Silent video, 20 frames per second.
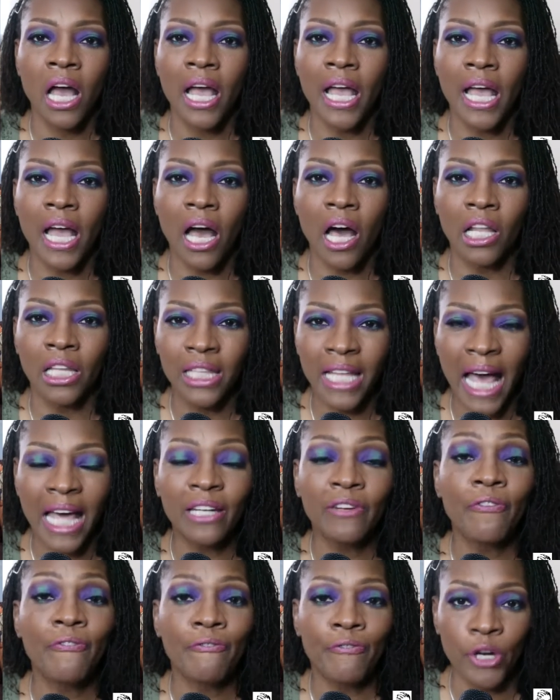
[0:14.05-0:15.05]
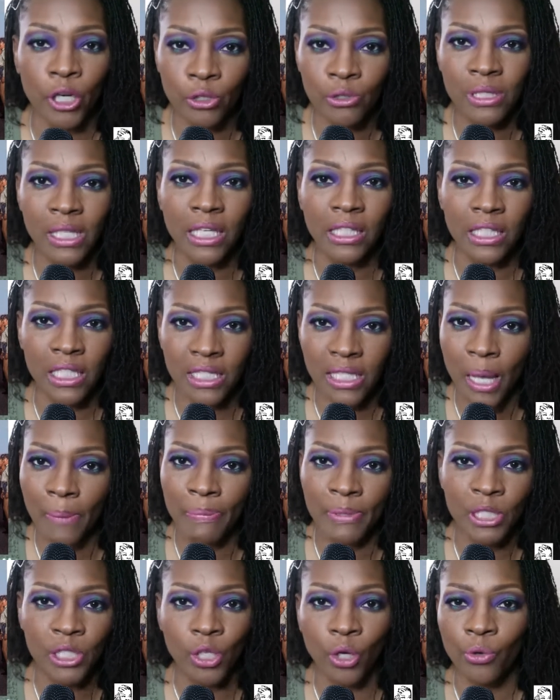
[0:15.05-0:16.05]
a lot of firsts in this
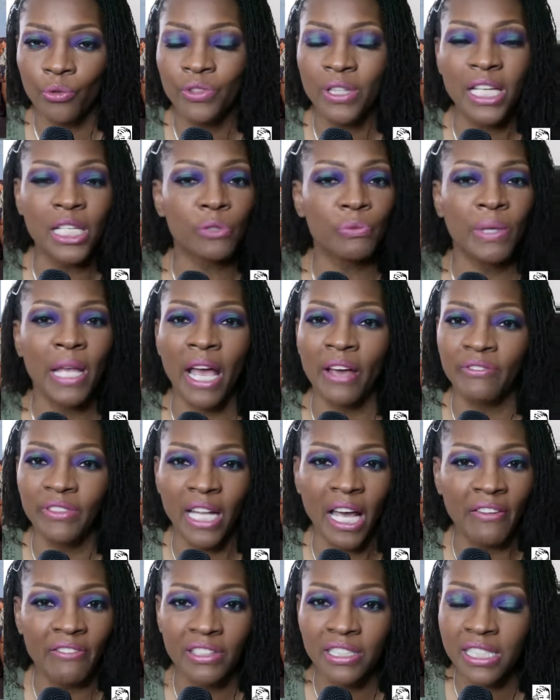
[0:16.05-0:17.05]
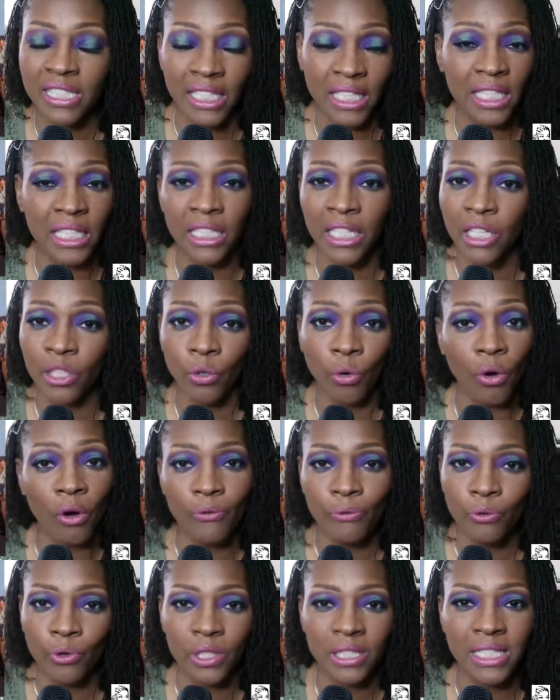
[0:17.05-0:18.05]
episode, things we have not seen in all
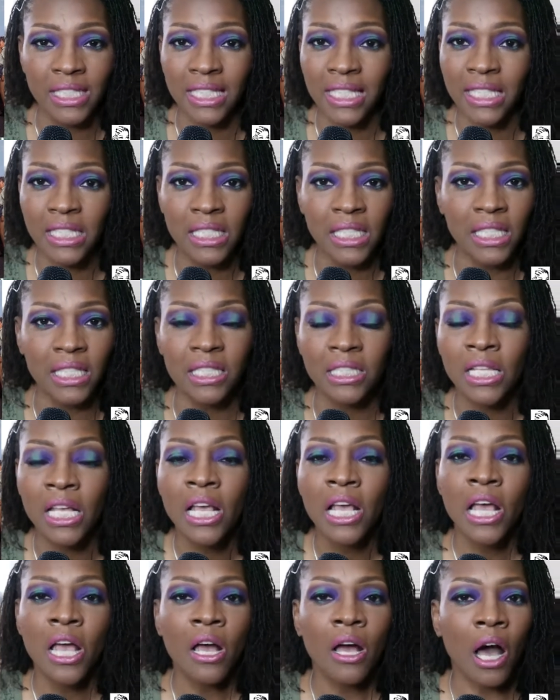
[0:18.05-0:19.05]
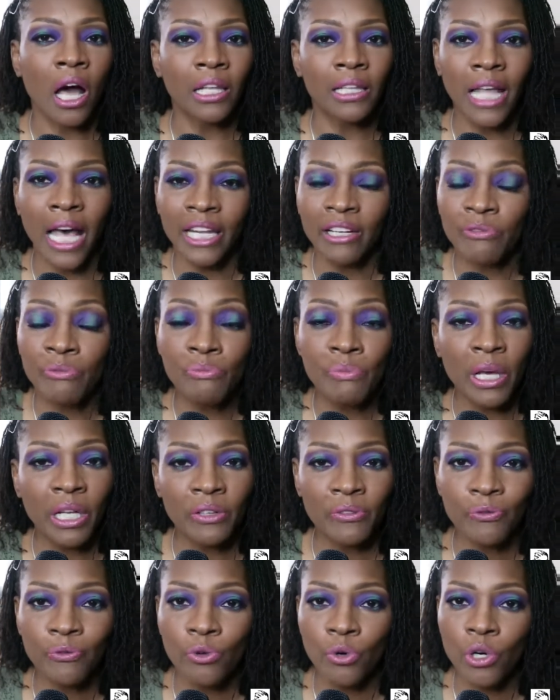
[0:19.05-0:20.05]
4 seasons, a lot of
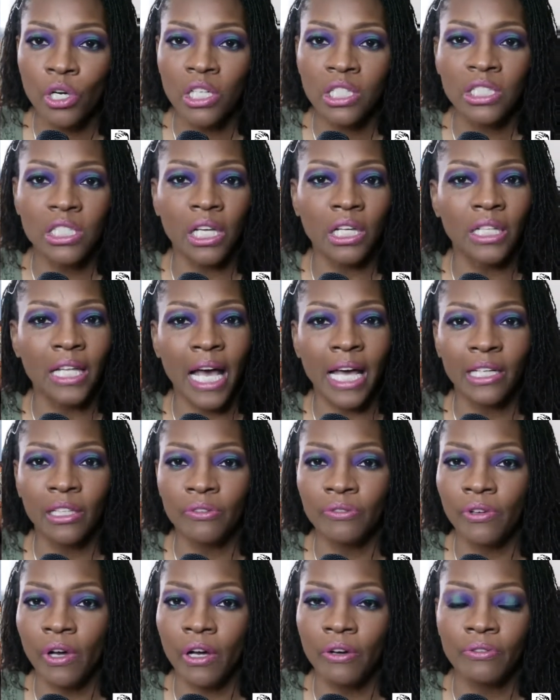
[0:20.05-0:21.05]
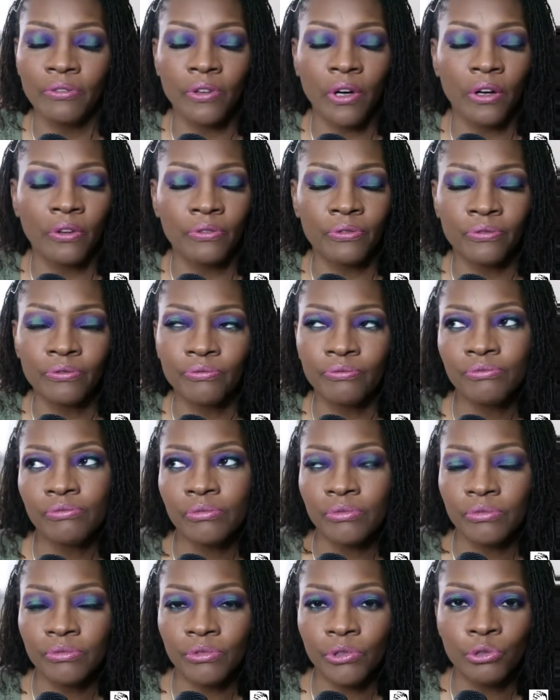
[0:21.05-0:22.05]
metaphors, a lot of
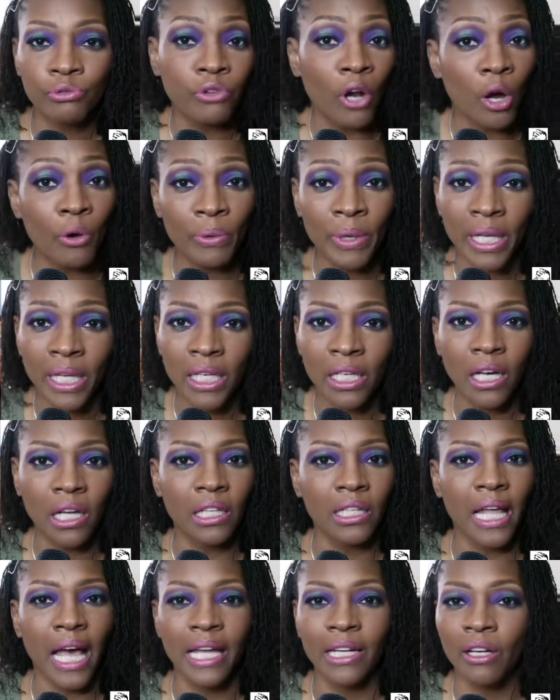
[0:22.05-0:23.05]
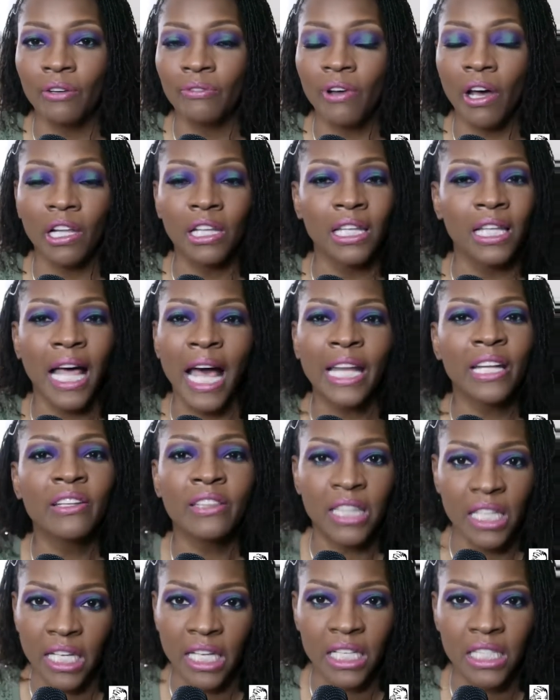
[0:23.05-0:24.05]
growing, a lot of
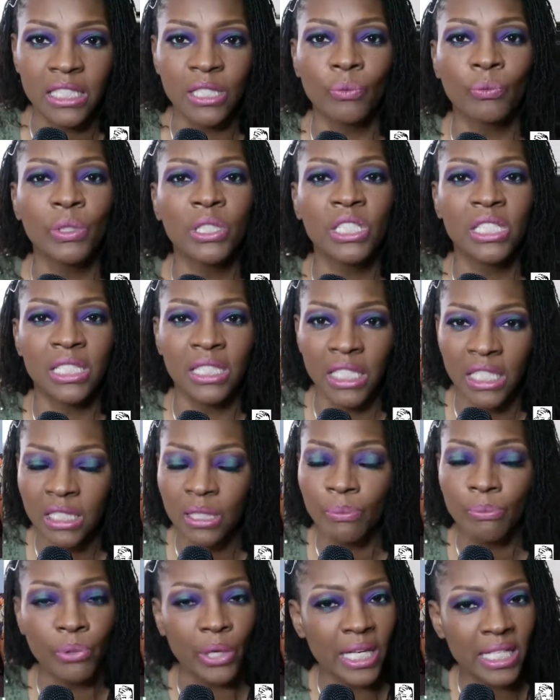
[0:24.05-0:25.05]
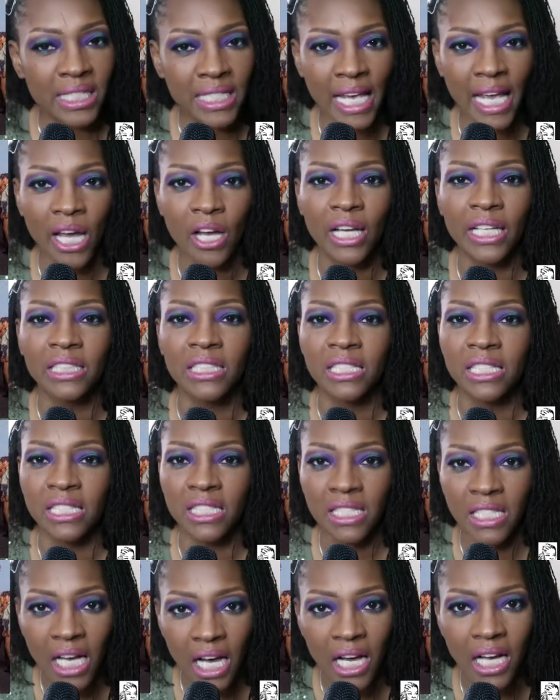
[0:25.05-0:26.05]
things that we just need to break down and
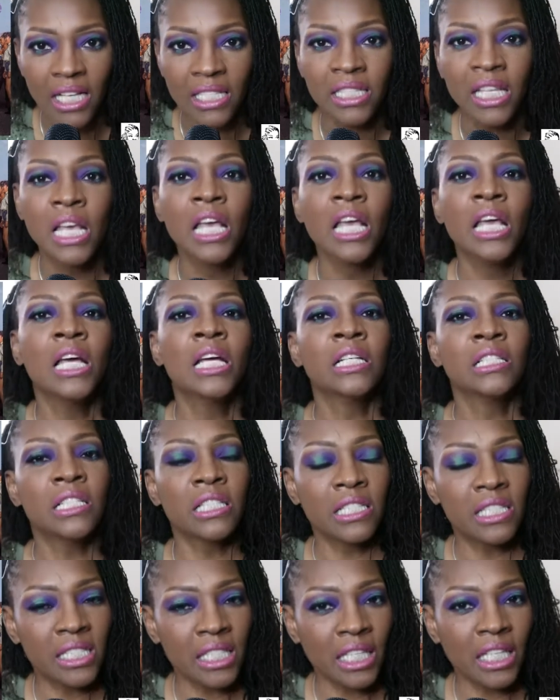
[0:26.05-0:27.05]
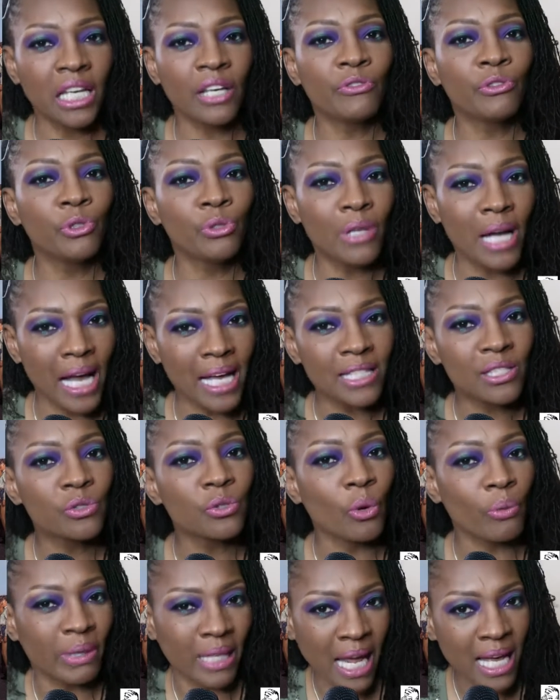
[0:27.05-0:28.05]
discuss to see if you guys
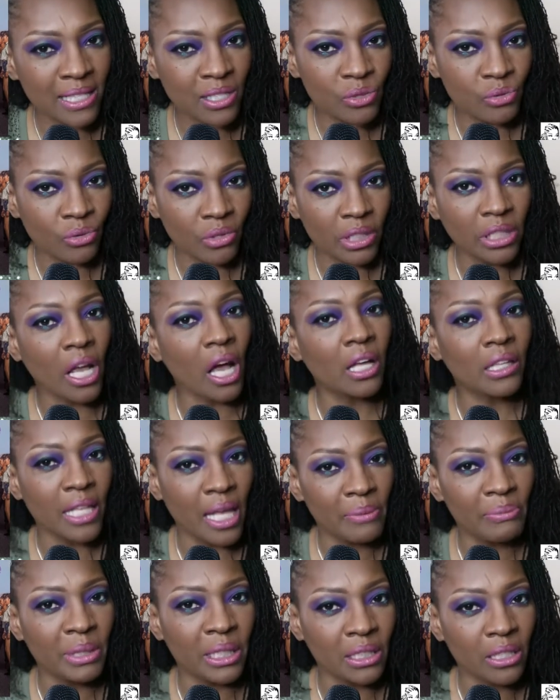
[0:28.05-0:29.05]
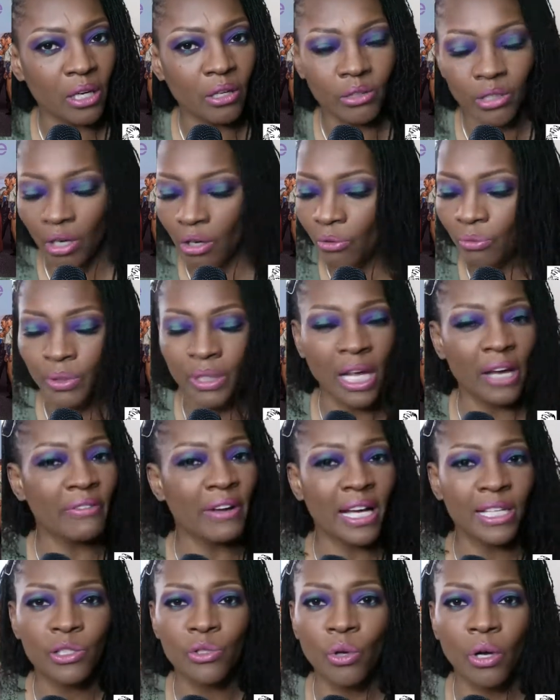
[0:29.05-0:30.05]
saw what I saw. Y'all let me know though. Whatever
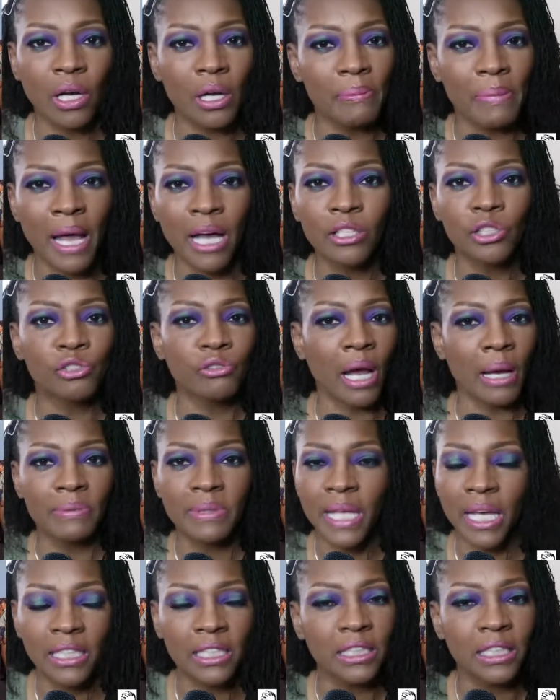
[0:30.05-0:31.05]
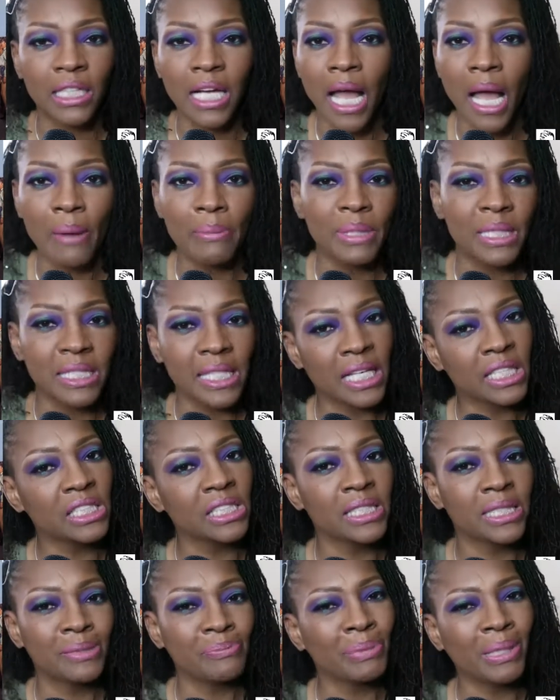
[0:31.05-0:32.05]
I talk about, drop down in the comment
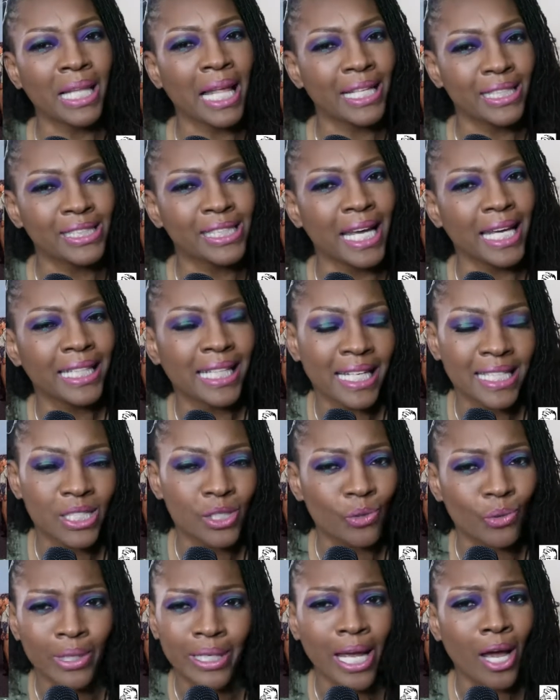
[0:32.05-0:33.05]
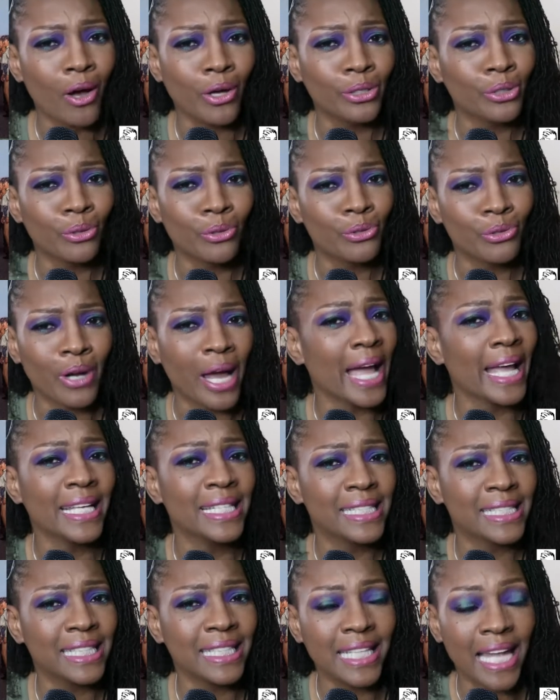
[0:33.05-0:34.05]
section. Be like, Jane, I saw that, or no, girl, I
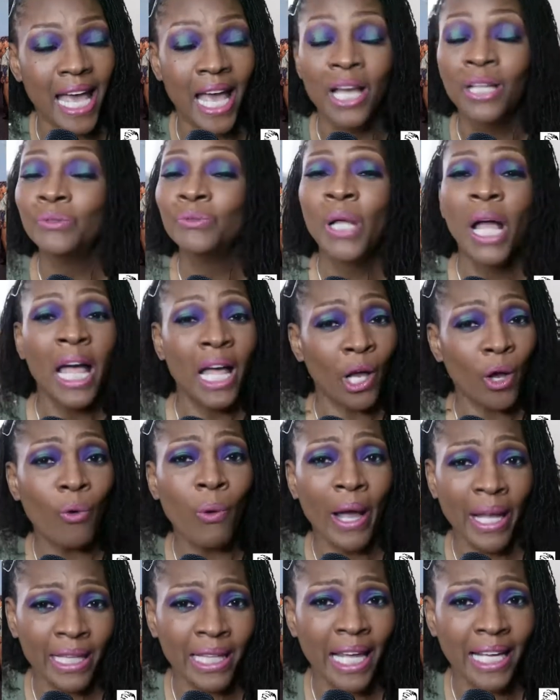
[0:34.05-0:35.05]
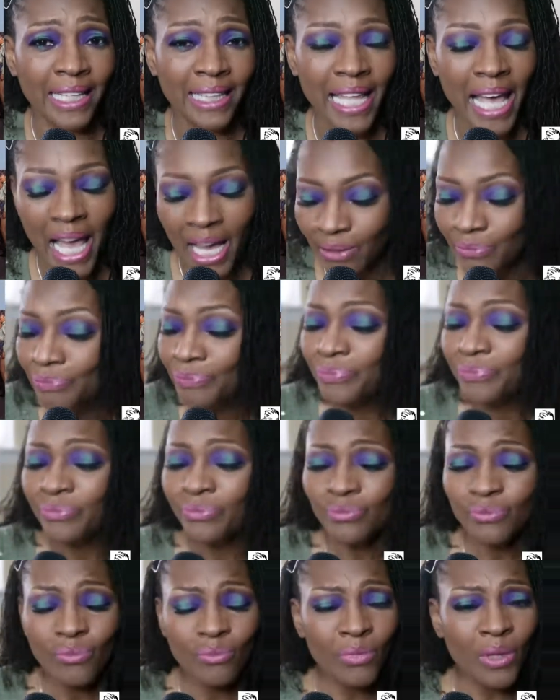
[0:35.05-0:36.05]
didn't see that quite like that.
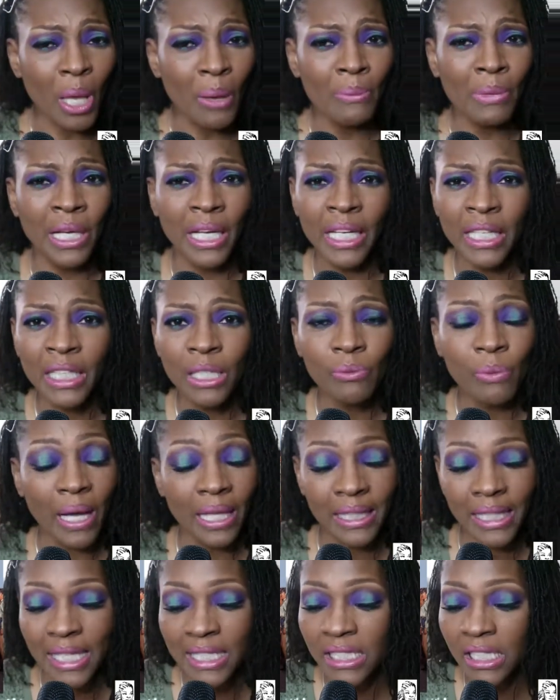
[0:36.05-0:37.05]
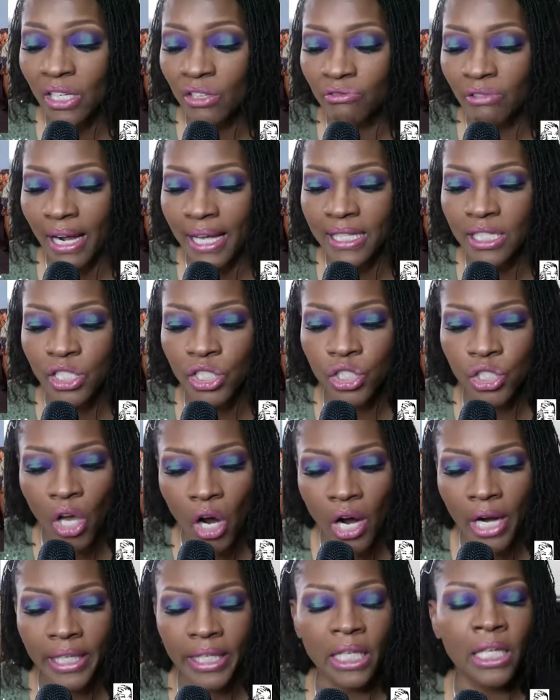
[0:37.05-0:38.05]
But anyway, let's get right
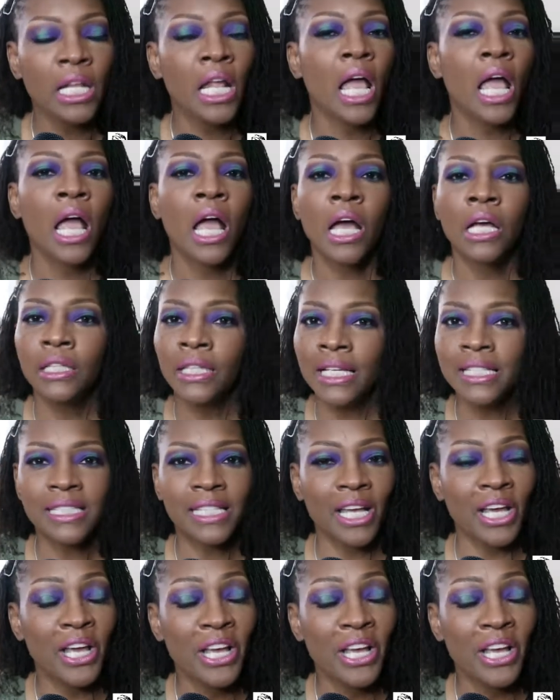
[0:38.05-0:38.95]
started. Let's get